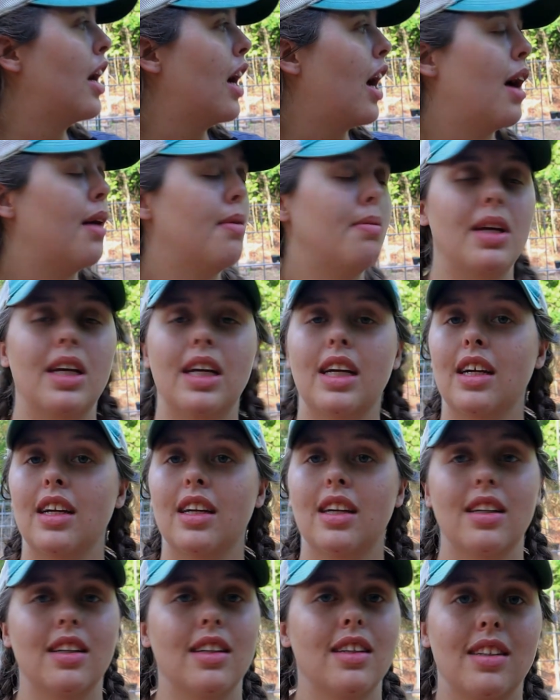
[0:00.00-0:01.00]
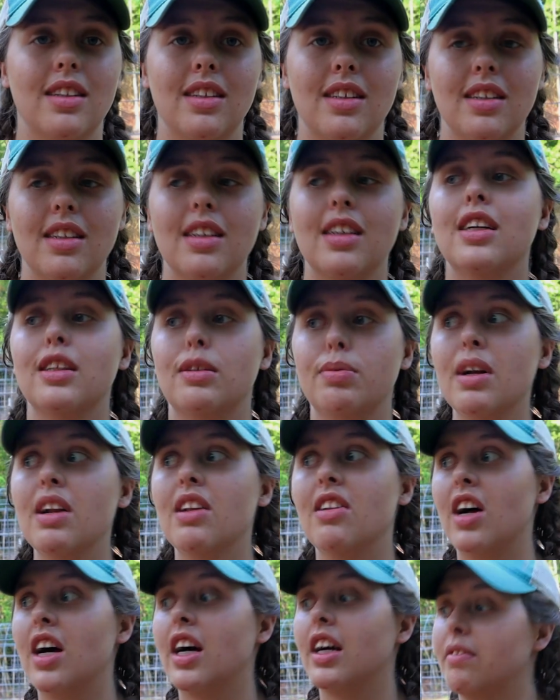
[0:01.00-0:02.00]
I mean, it's been
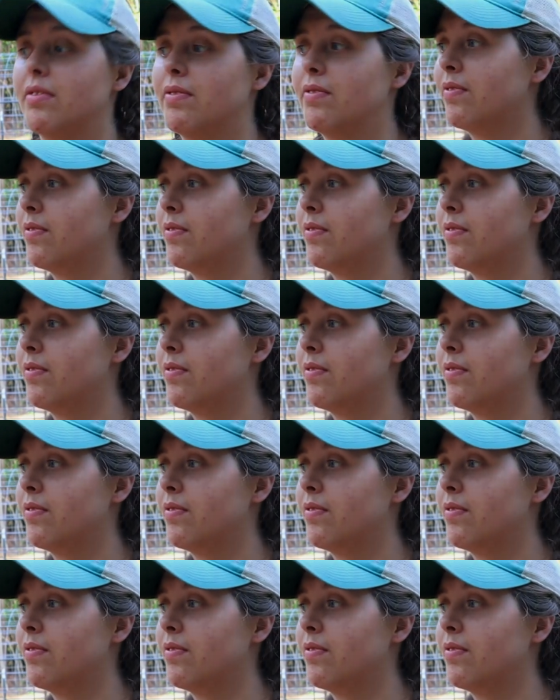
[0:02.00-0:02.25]
a lot.